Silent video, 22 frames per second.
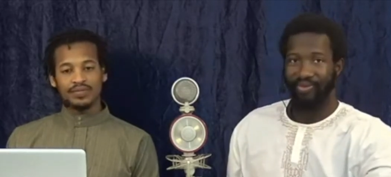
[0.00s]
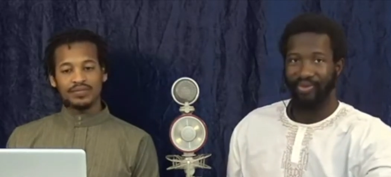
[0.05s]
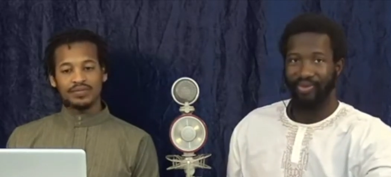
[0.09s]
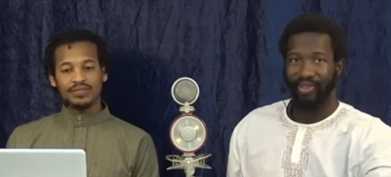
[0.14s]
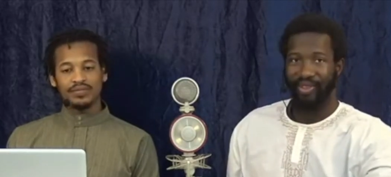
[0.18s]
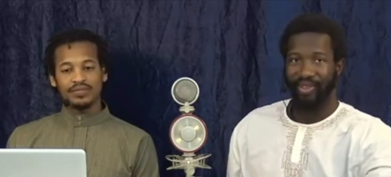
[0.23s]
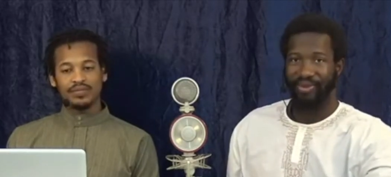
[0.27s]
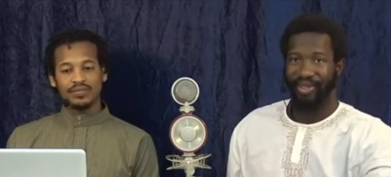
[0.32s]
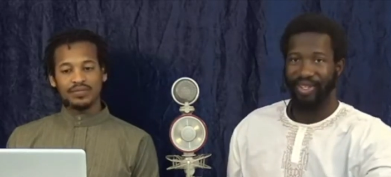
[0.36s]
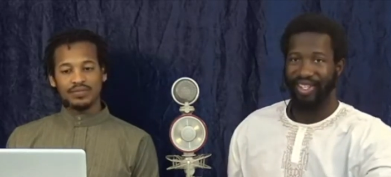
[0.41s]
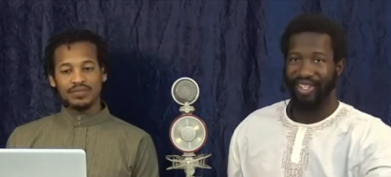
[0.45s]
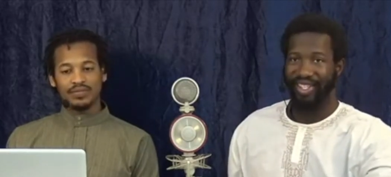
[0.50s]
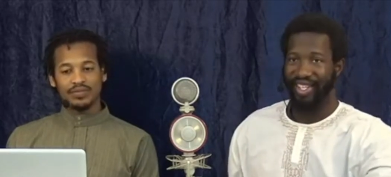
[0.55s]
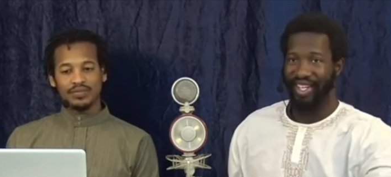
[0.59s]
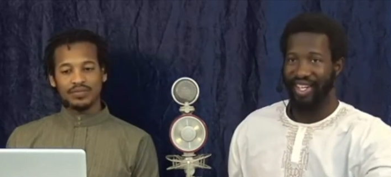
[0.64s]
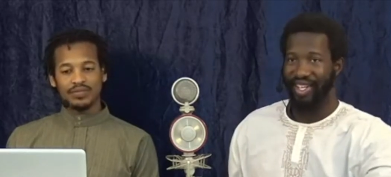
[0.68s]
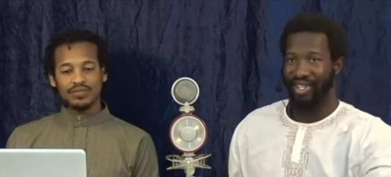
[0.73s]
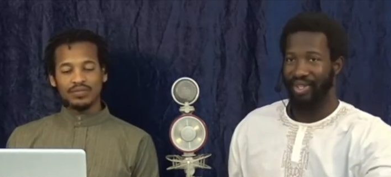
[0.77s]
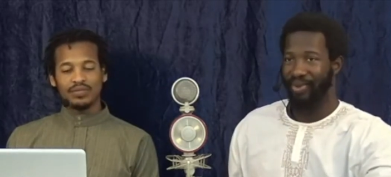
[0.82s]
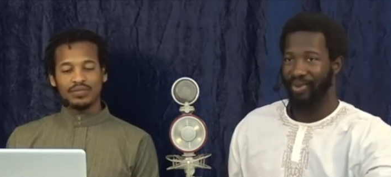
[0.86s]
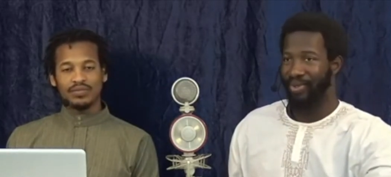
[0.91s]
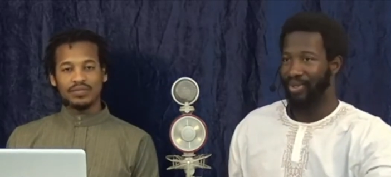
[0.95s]
Speaker 1: Because
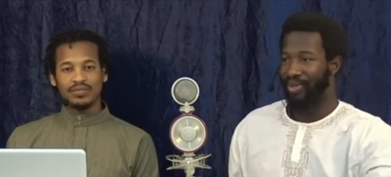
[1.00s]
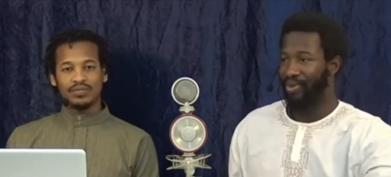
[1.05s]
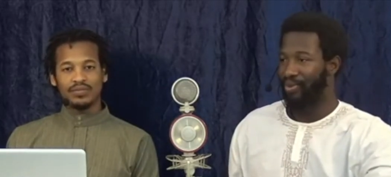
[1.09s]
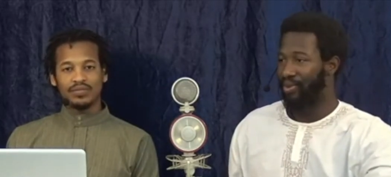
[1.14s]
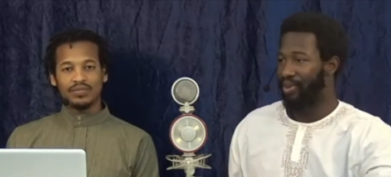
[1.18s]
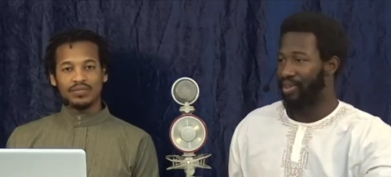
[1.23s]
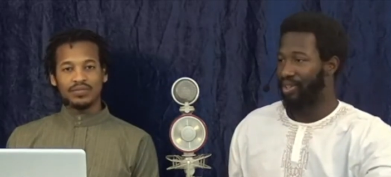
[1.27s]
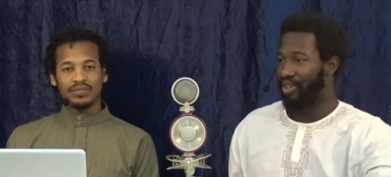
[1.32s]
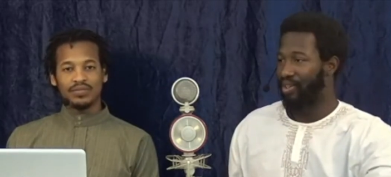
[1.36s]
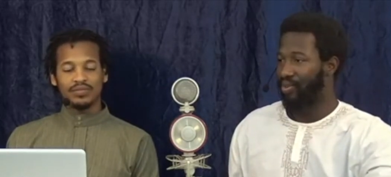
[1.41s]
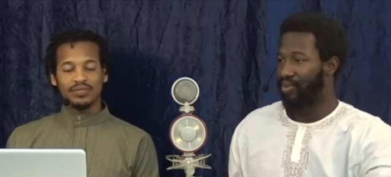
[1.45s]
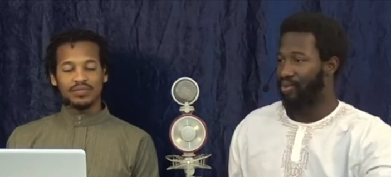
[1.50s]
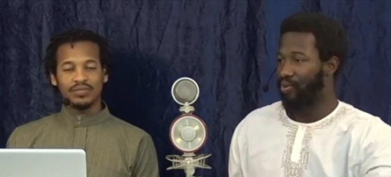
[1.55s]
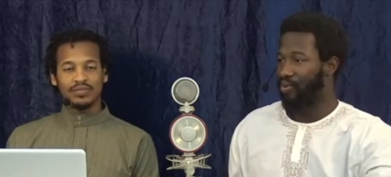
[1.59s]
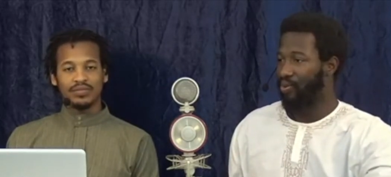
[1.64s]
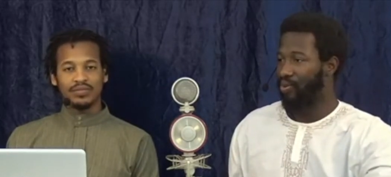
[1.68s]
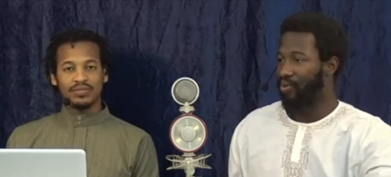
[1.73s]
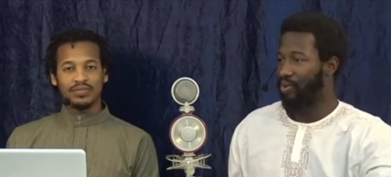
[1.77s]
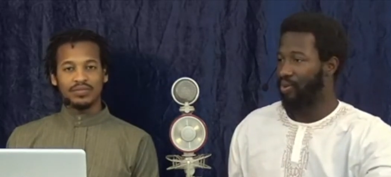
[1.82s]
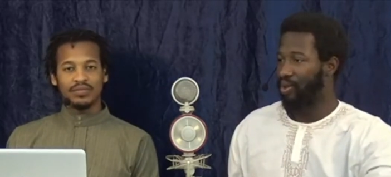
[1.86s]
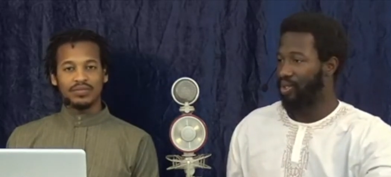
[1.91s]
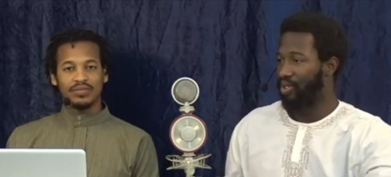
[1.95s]
Yache was the one who
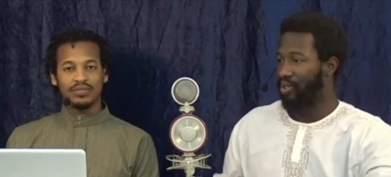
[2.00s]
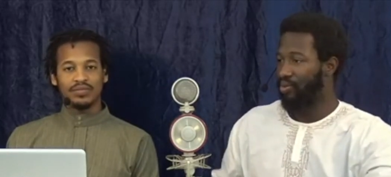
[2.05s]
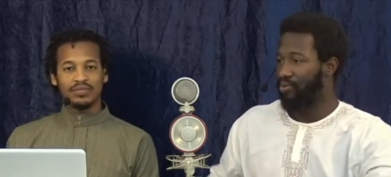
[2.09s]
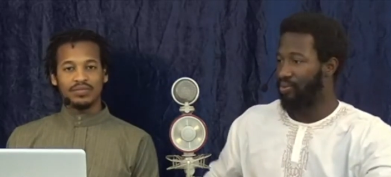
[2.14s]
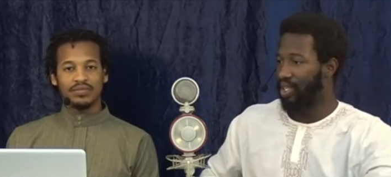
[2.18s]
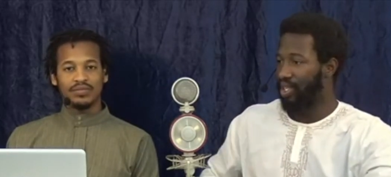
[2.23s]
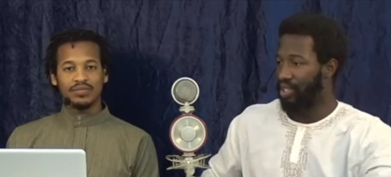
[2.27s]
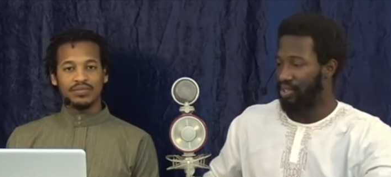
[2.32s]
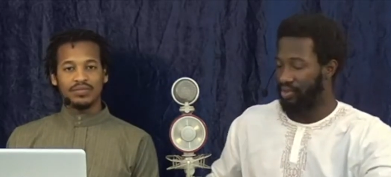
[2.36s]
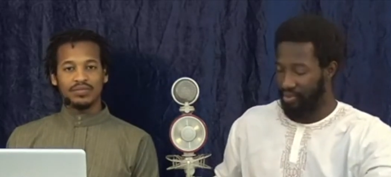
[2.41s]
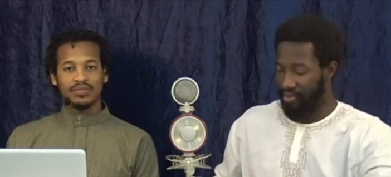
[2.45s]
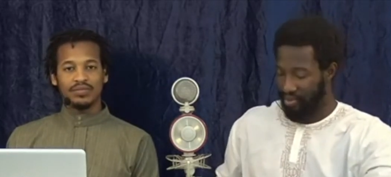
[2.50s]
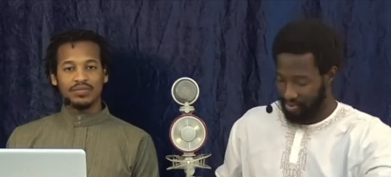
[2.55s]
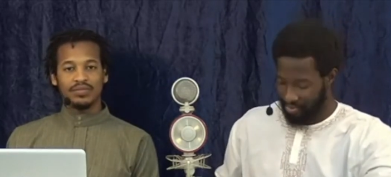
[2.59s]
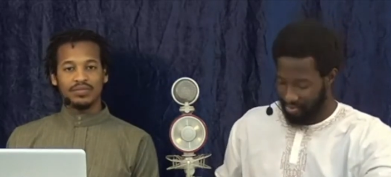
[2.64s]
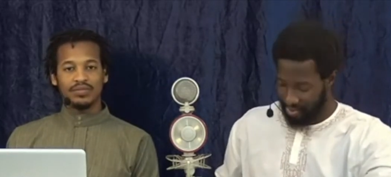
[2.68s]
was meant to fulfill